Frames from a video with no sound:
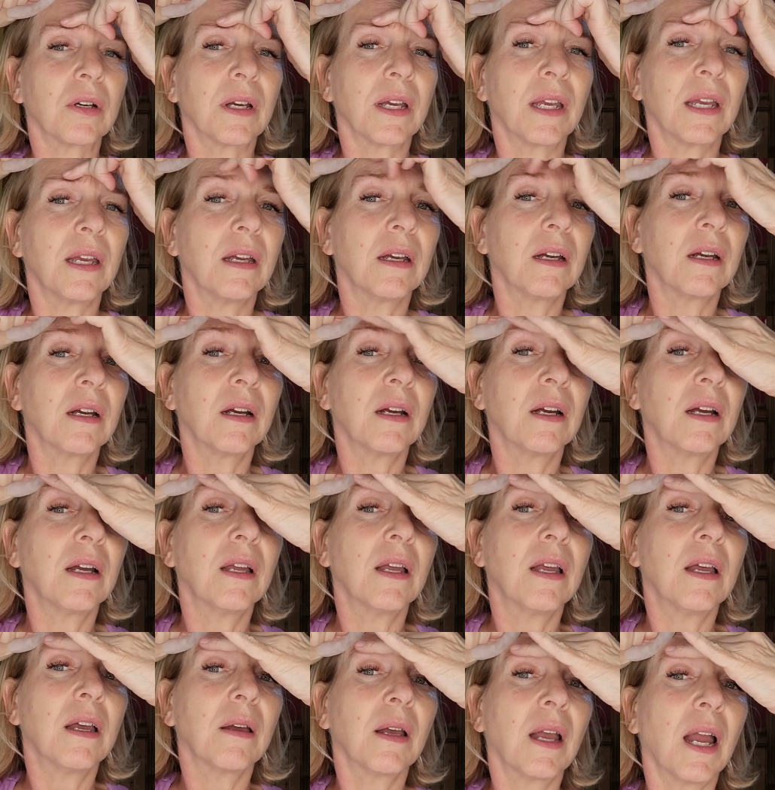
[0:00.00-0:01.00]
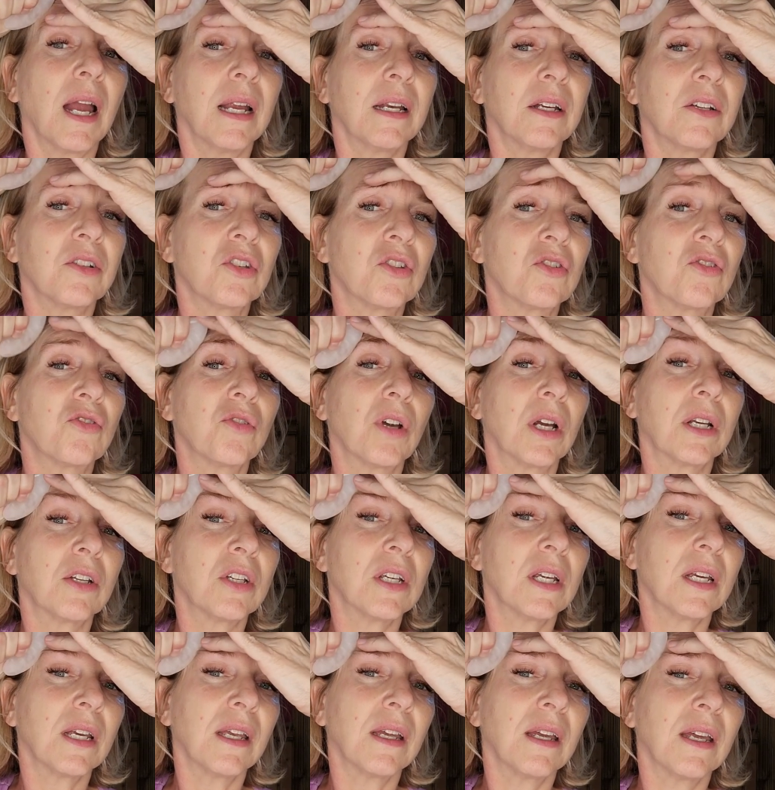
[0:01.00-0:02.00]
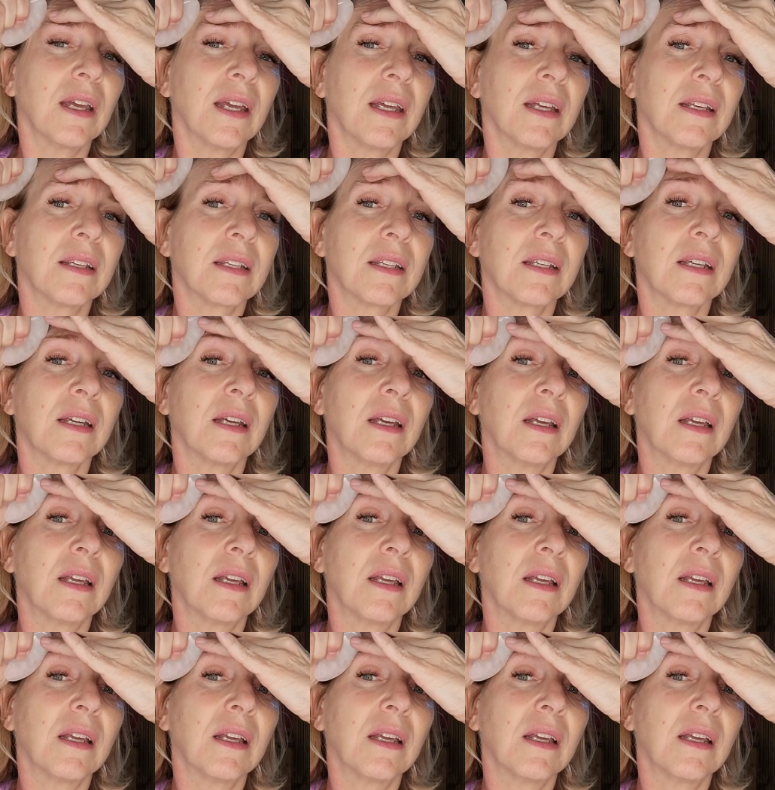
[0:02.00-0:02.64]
here, kind of stretching it.